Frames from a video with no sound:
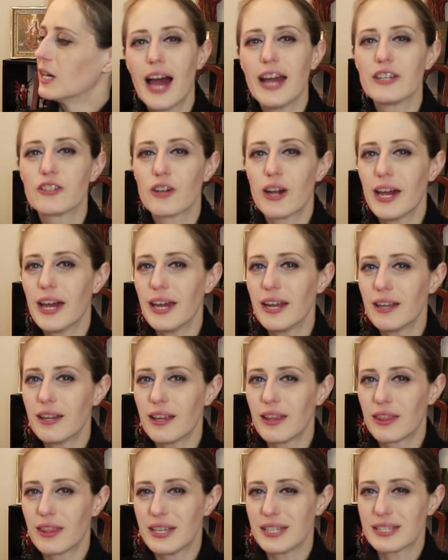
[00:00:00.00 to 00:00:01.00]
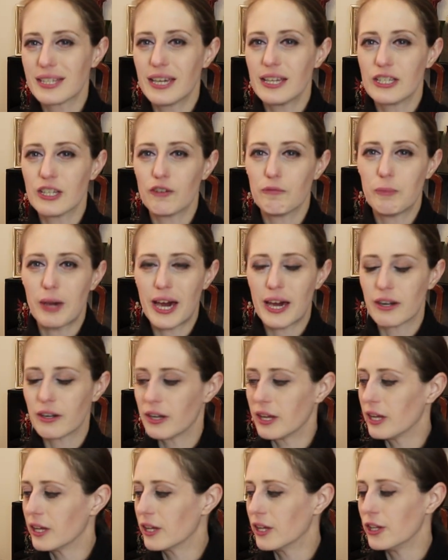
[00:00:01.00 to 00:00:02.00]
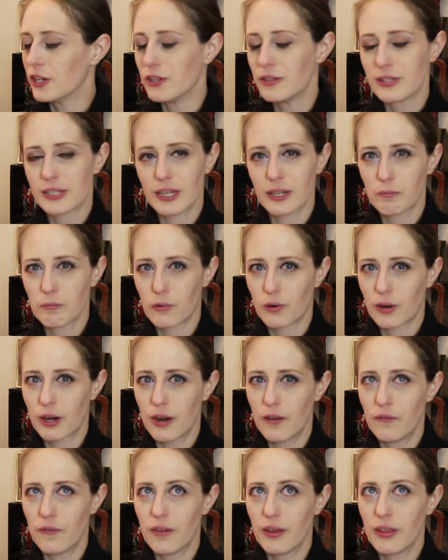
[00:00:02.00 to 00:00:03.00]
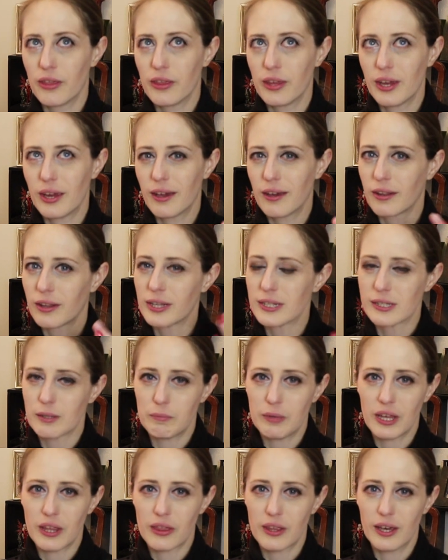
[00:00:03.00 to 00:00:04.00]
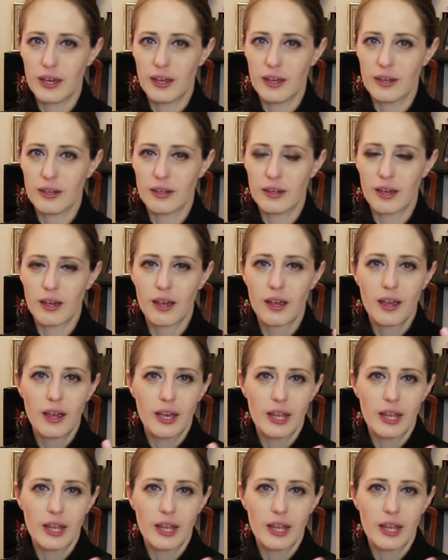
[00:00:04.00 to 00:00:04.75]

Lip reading: I tried this idea of patterning using more of the Elizabethan,